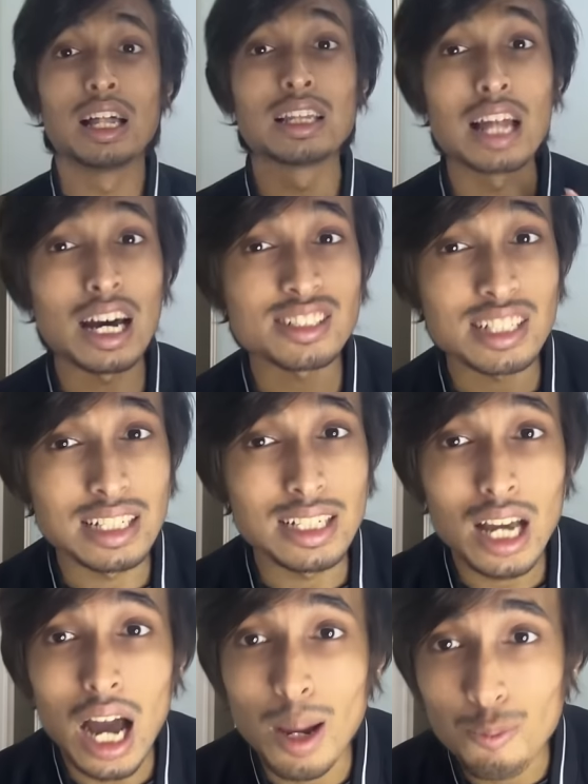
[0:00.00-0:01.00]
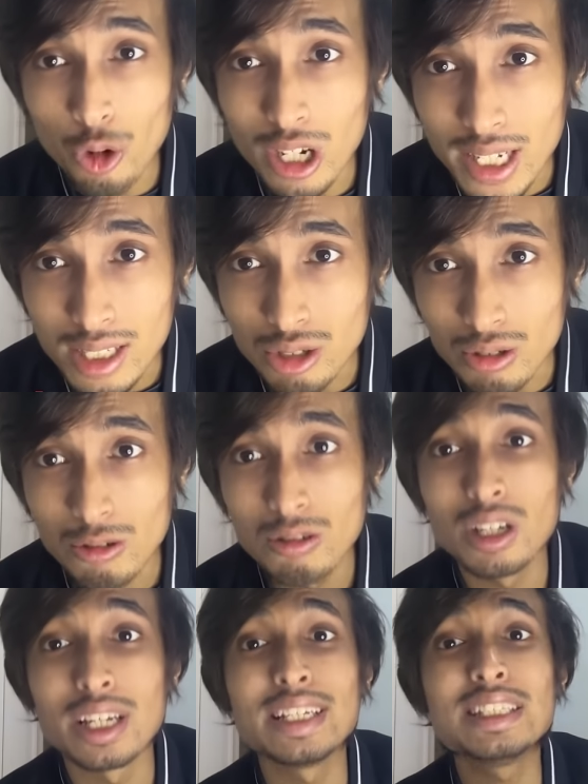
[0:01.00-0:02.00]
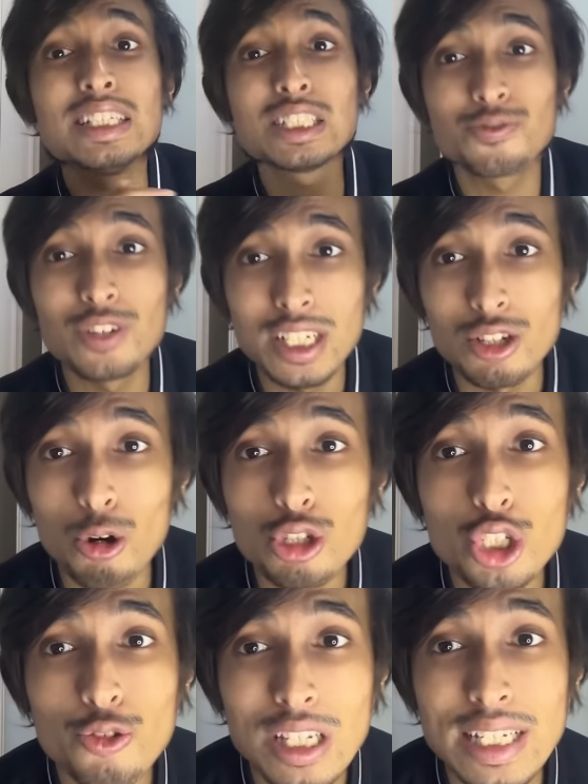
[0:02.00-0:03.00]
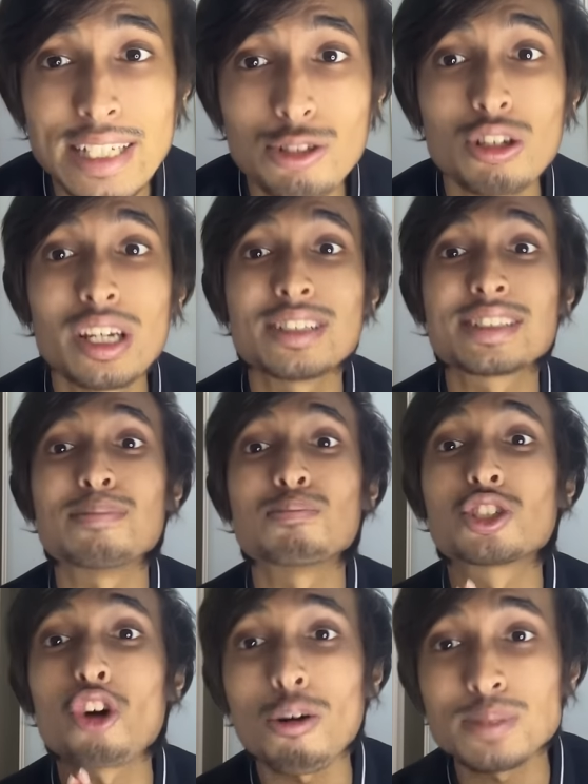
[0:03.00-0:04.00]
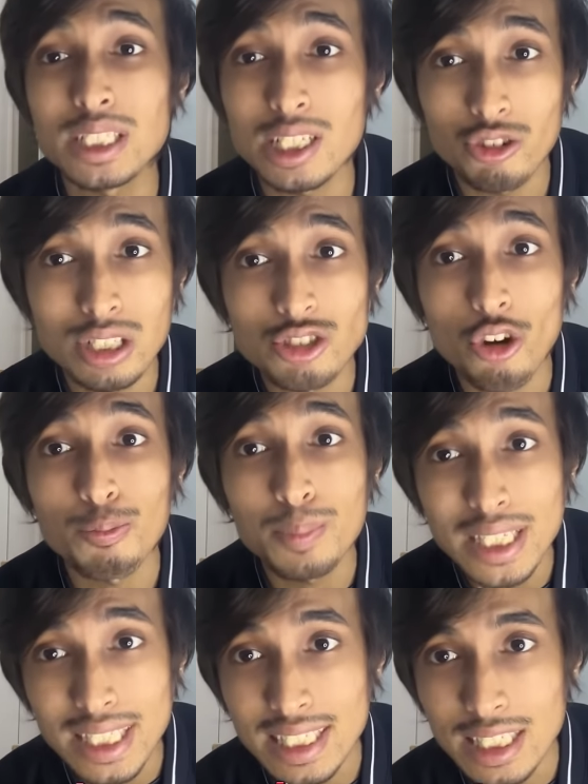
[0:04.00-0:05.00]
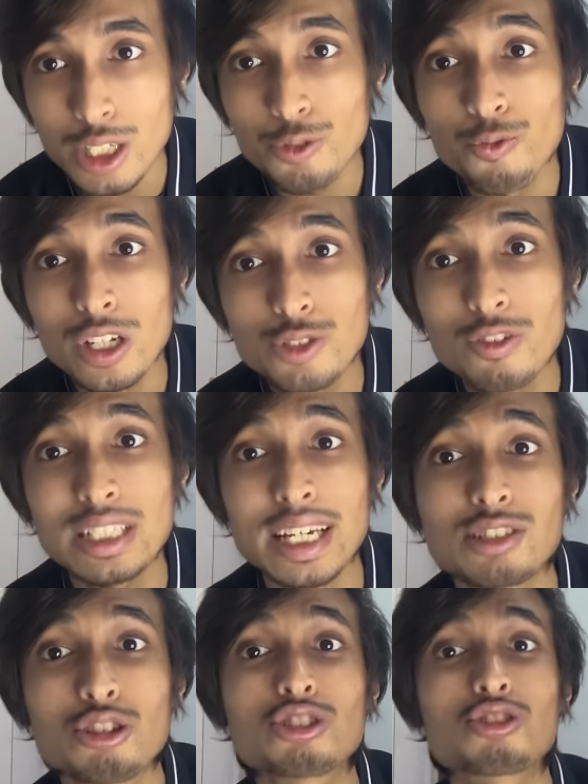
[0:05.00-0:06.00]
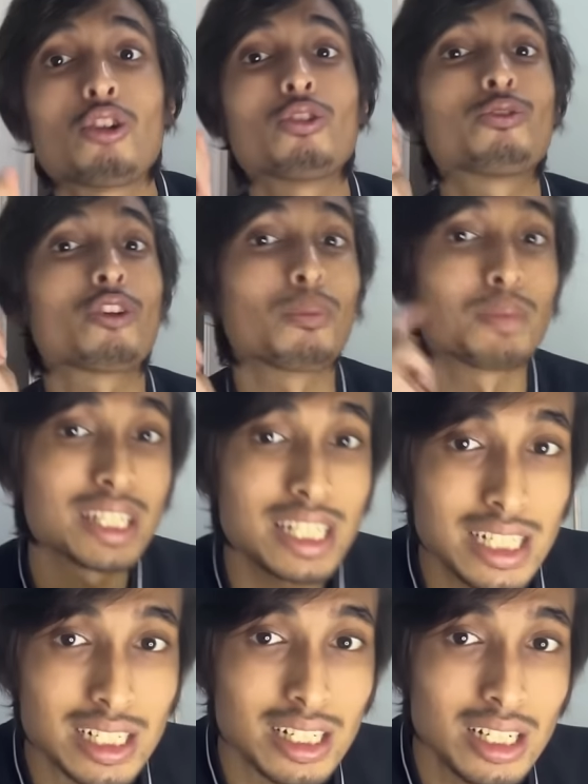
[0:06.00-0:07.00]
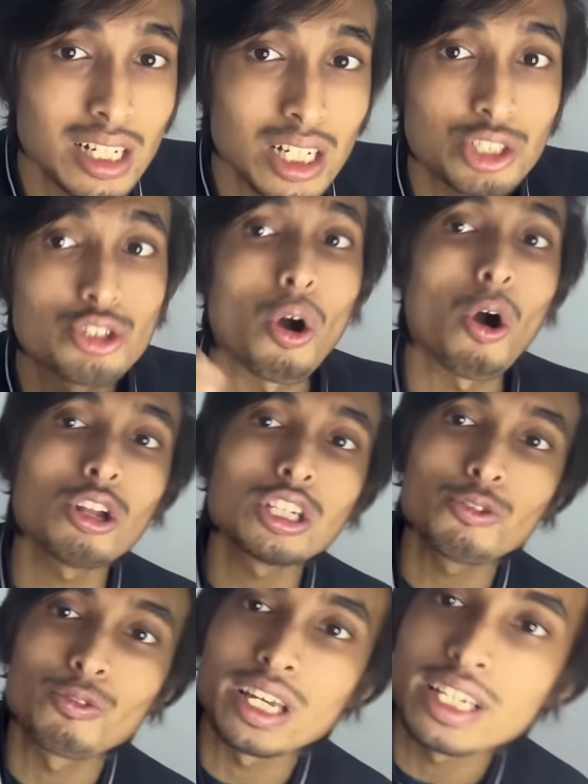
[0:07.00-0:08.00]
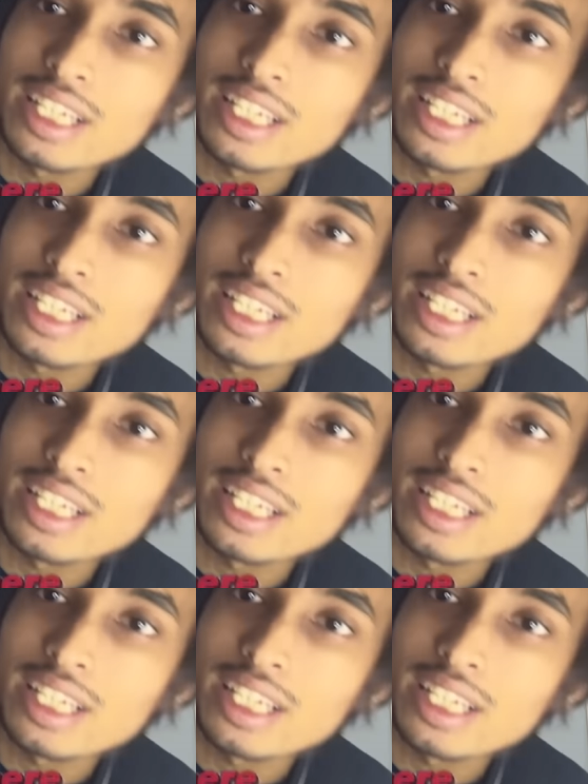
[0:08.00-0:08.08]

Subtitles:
Lastly, I'm warning you. In this video, you will get to hear some top secrets of PTE, which will take your score from here to all the way